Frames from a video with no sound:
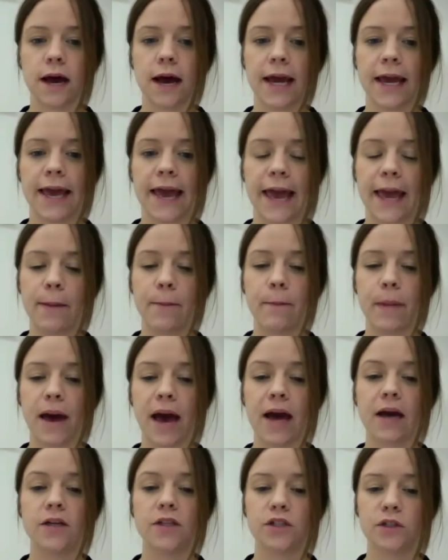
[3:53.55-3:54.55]
I came
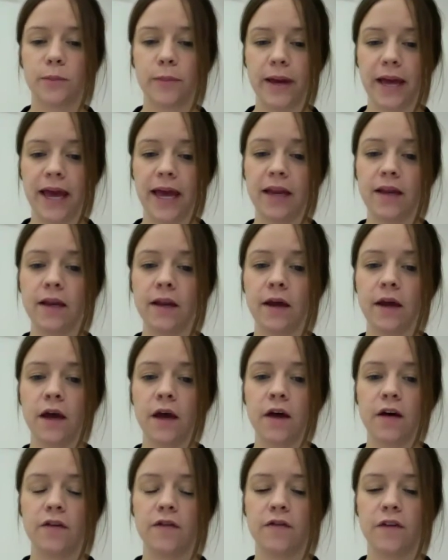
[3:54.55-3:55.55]
back Japan
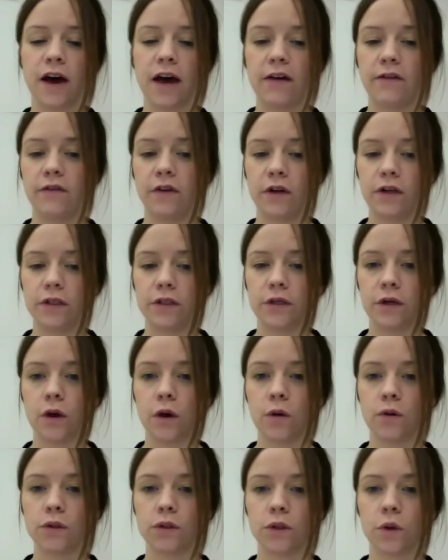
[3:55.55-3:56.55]
5 years ago.